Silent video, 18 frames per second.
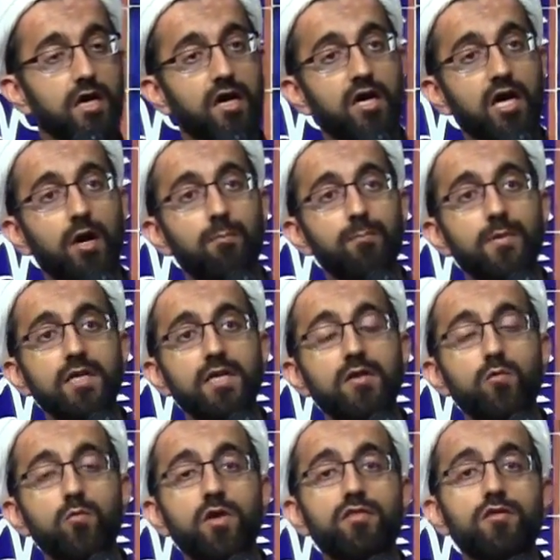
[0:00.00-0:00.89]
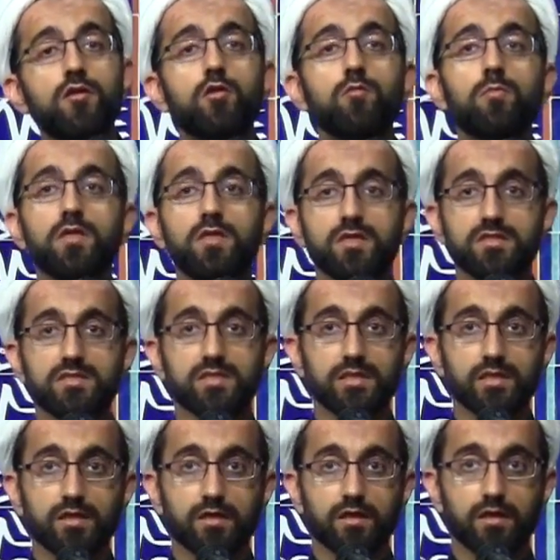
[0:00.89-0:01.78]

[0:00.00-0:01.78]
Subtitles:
accompanied with humility.